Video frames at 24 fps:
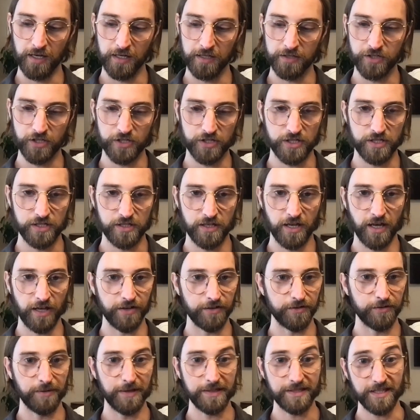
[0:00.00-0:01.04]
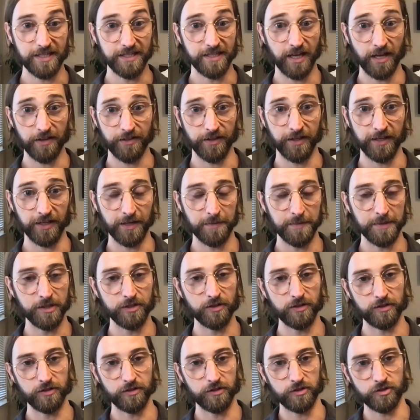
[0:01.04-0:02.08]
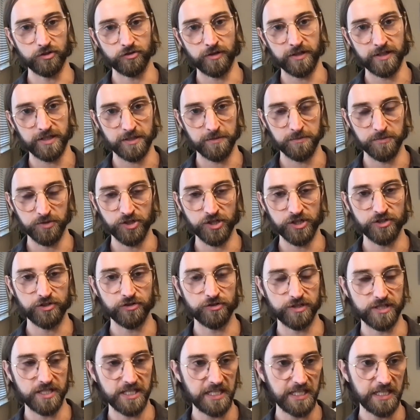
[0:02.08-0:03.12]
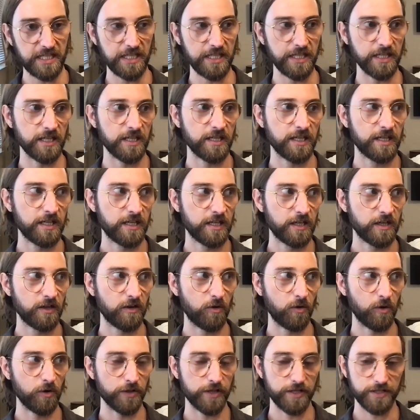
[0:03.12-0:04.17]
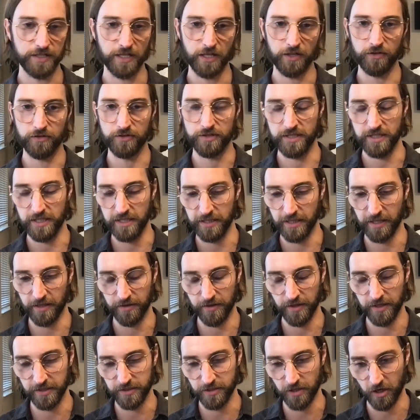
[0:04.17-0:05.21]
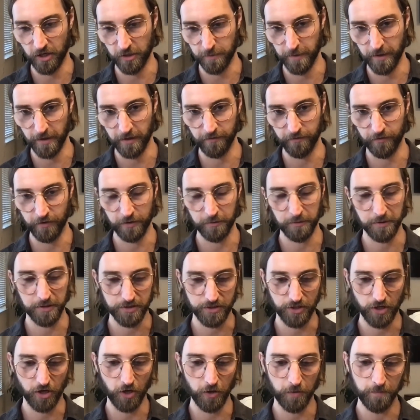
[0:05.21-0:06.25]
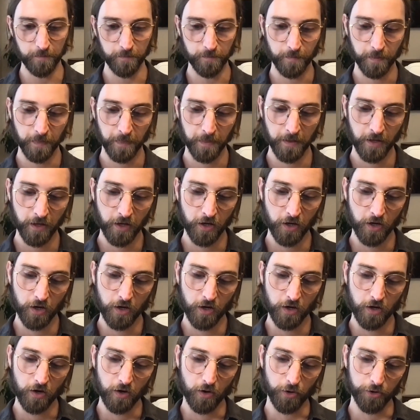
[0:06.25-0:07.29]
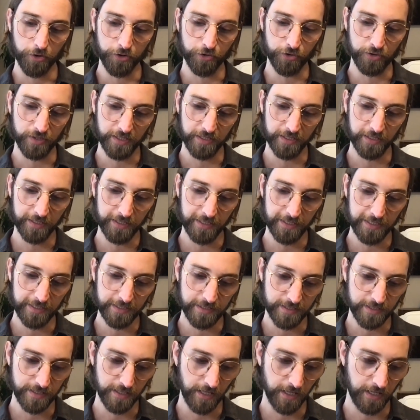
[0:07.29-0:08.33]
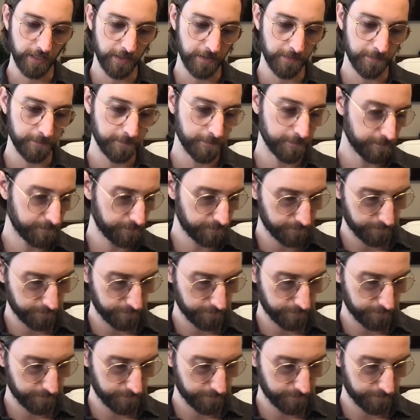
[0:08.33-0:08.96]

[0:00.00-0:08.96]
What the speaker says: just basically nothing. I mean, you can drink some ginger tea or this other tea that they talk about. I forget what it's called. Or you can eat. No,